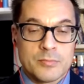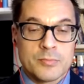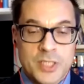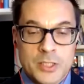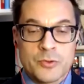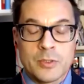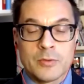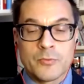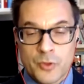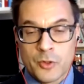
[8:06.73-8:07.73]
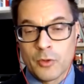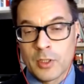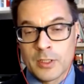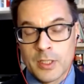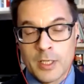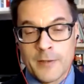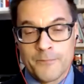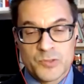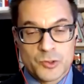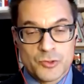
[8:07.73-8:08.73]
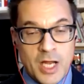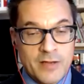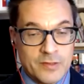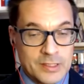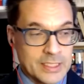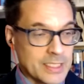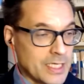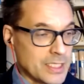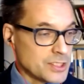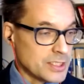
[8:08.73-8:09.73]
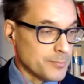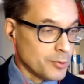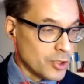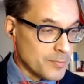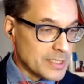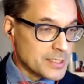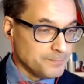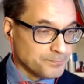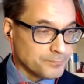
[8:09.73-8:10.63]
central role to drive clean energy deployment.